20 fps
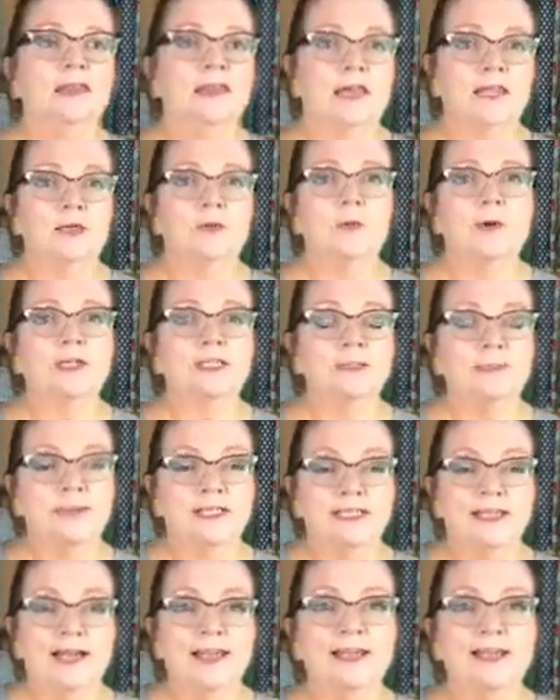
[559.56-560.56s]
that you want to be
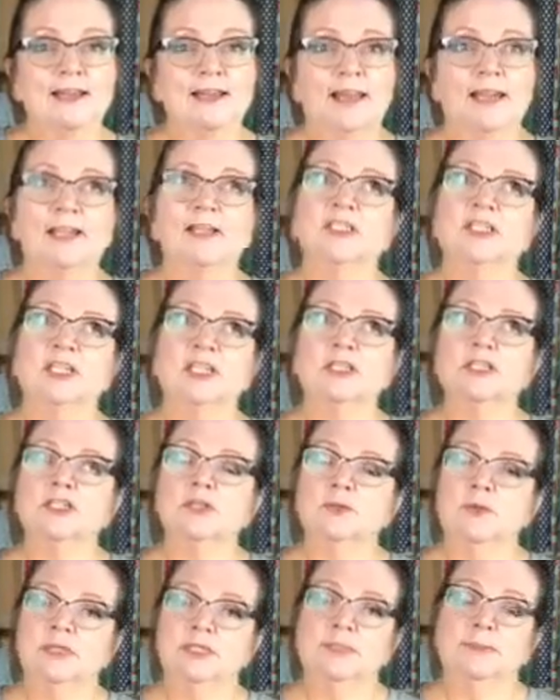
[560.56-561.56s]
tight, like jeans
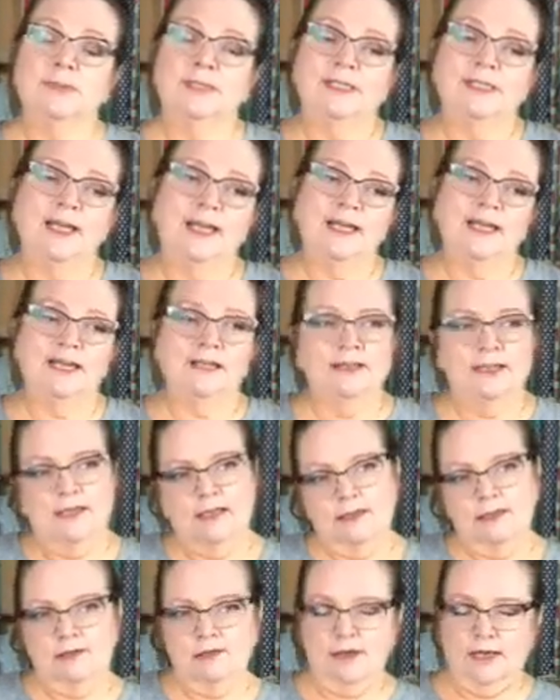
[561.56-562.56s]
you want to be tight,
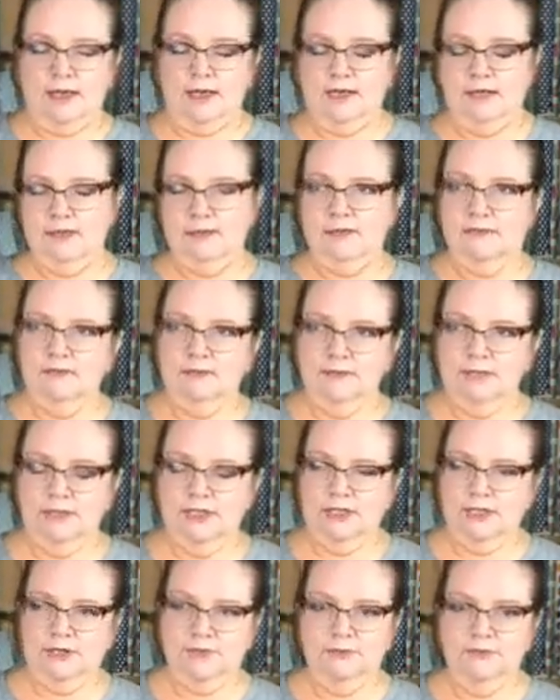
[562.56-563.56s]
you kind of,
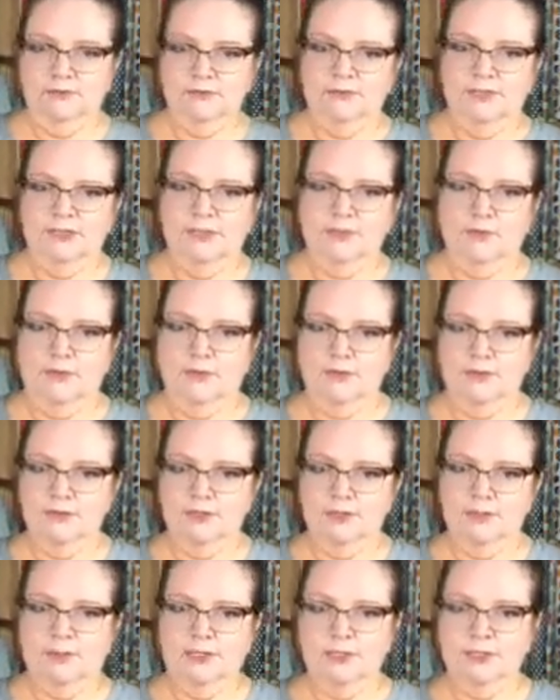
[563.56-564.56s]
you don't want those
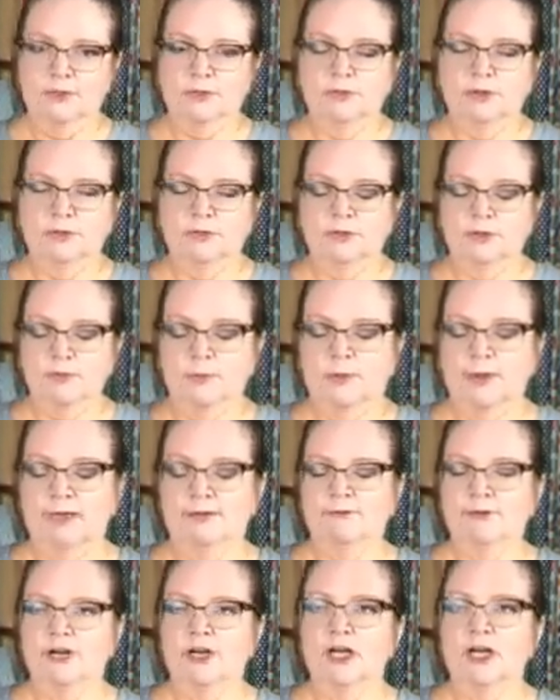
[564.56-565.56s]
to be too loose or
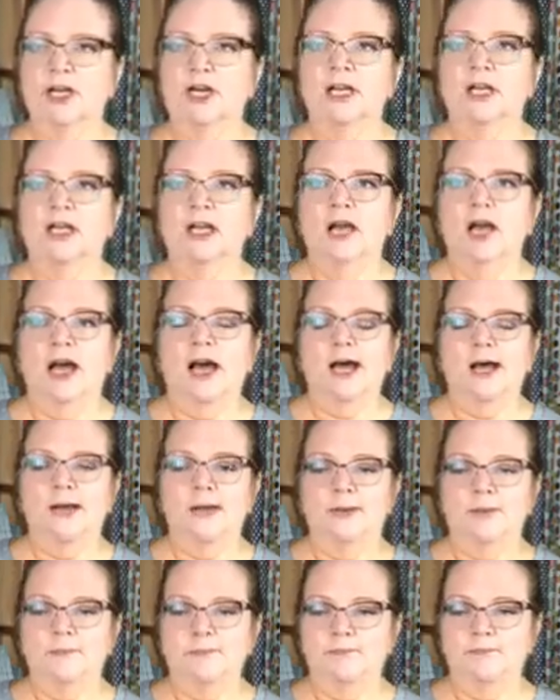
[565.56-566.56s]
whatever.
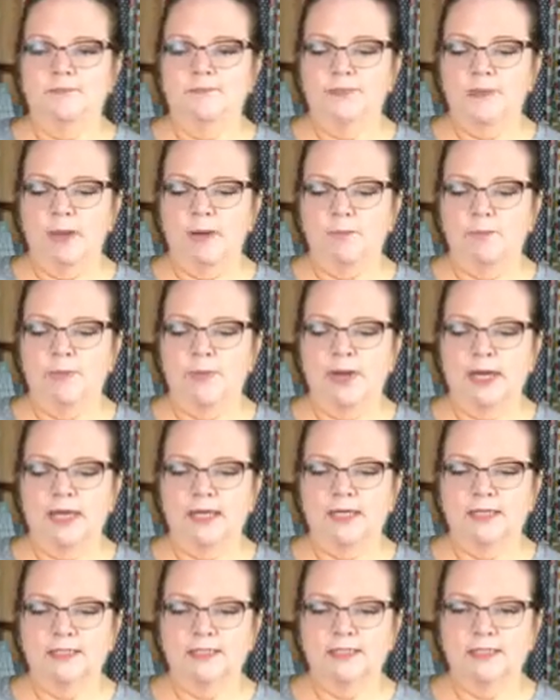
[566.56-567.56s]

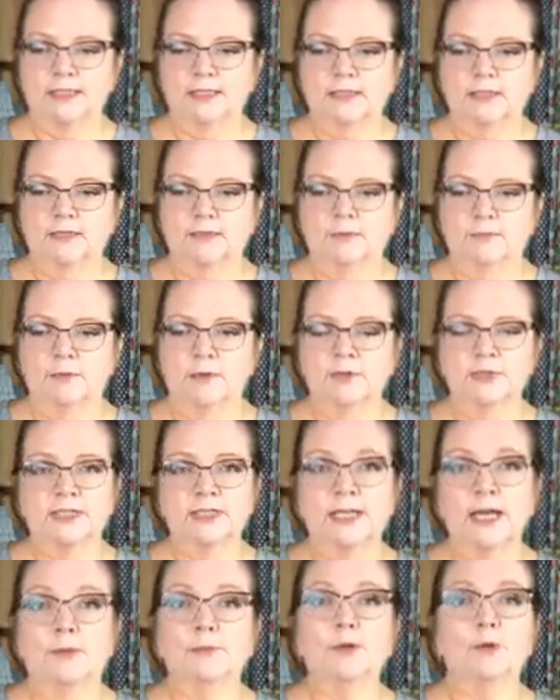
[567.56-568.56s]
But most
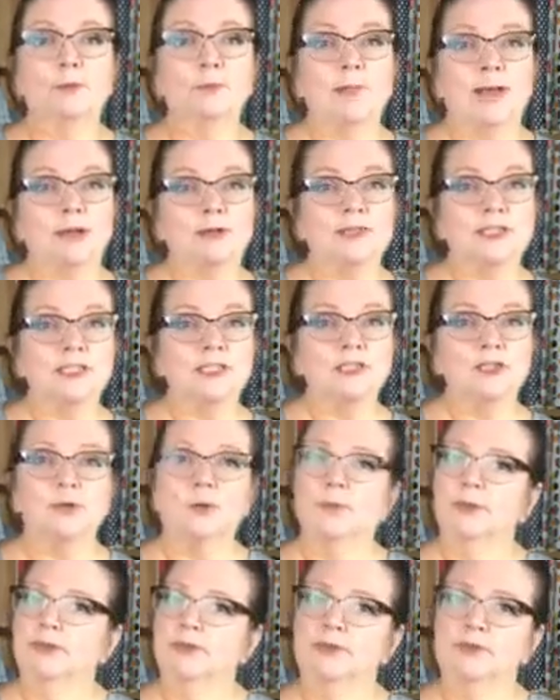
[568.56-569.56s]
of the time your blouses, you
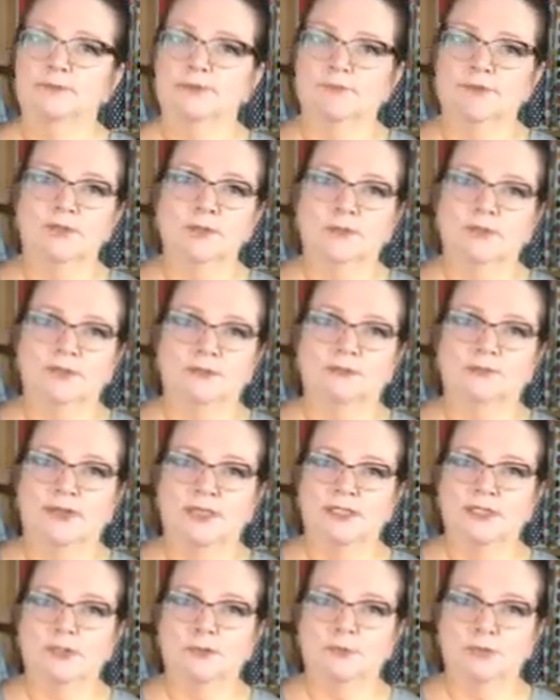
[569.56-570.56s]
don't want those to
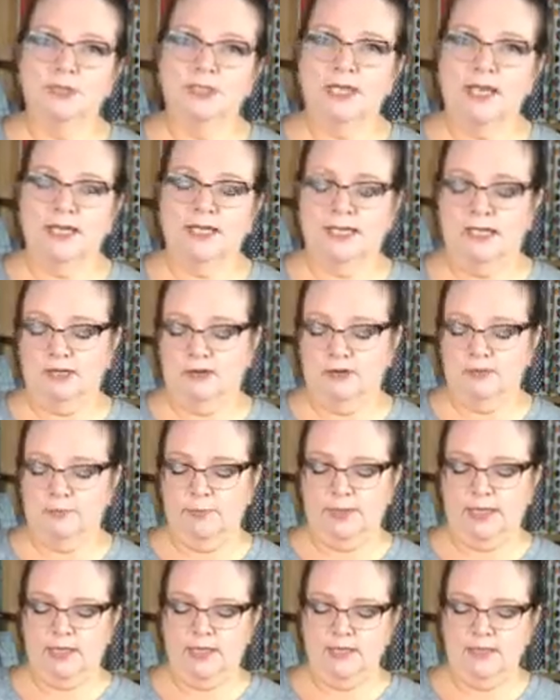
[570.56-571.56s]
fit super tight here,
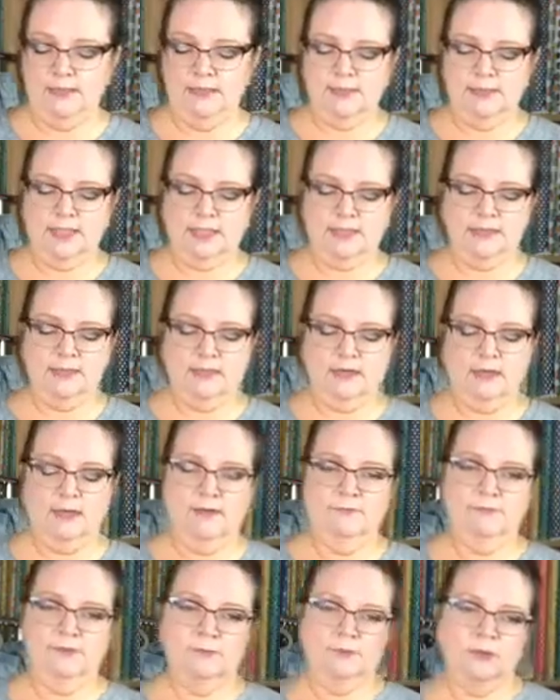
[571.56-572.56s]
because that's not
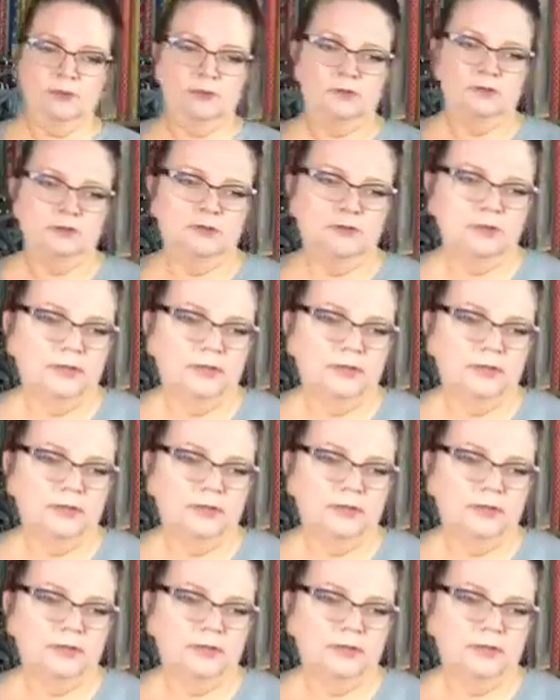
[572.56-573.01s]
comfortable.